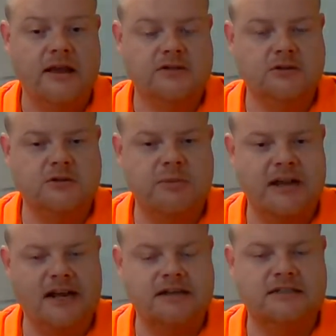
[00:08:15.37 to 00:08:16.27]
So it's about
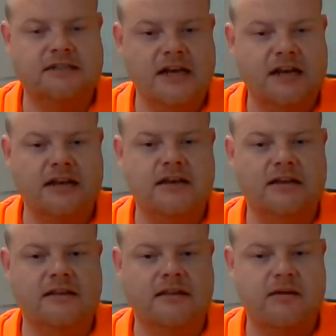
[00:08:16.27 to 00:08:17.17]

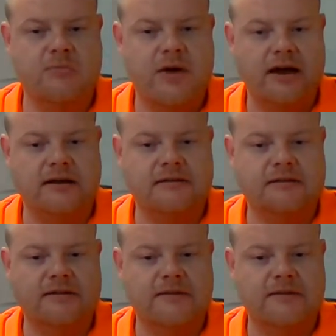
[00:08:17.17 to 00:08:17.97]
understanding the impact.